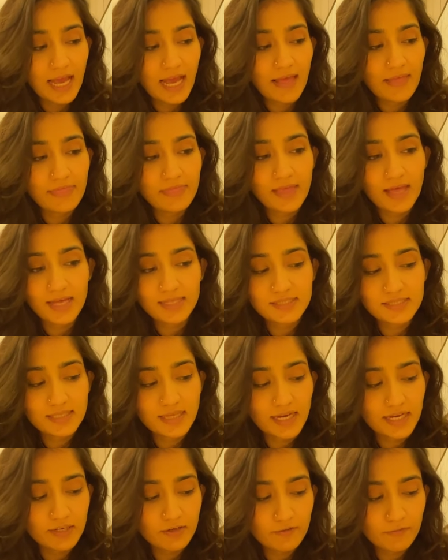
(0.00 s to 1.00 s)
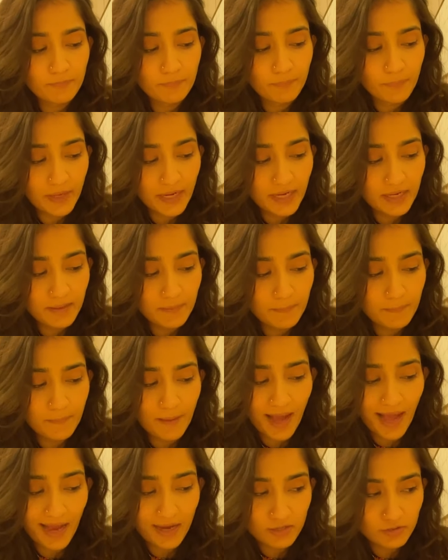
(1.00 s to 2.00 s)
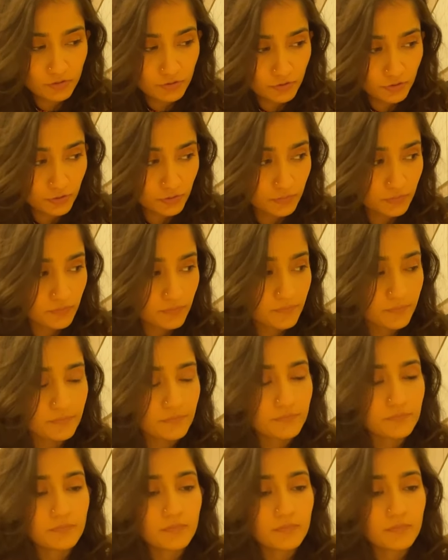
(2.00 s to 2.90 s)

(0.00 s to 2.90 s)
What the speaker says: and that's kind of paid back to you.